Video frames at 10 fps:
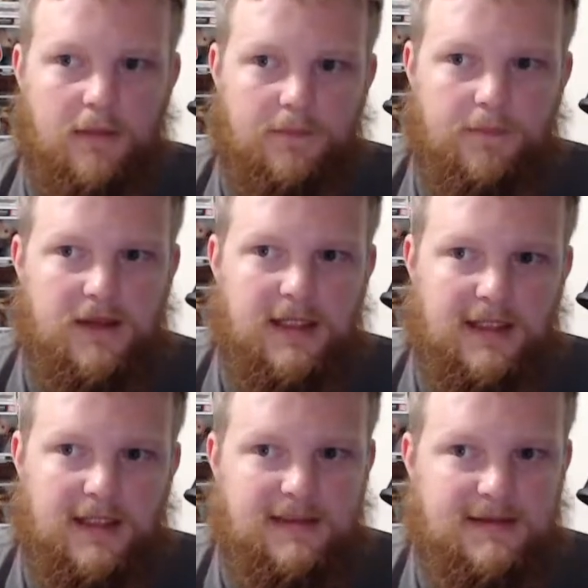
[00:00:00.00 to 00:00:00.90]
The thing
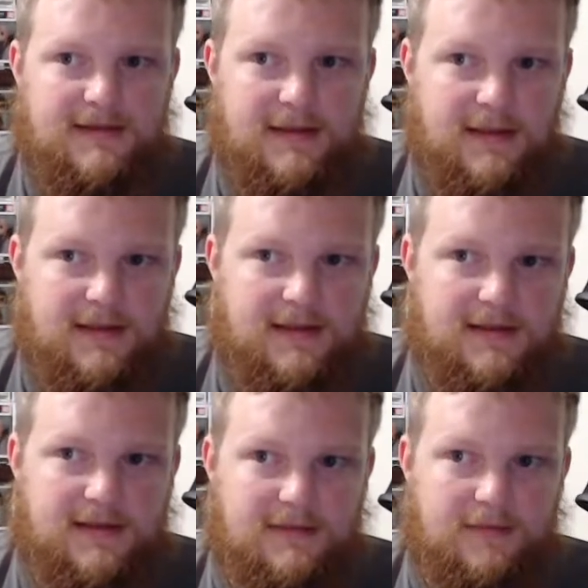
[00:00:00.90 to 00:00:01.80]
is
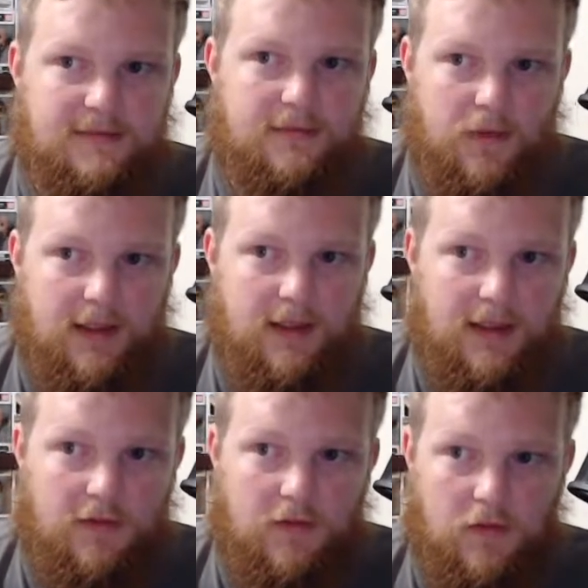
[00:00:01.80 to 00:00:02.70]
we need
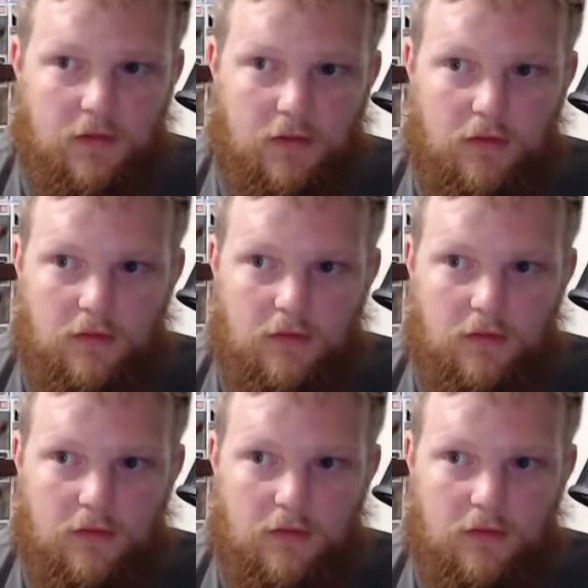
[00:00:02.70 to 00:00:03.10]
to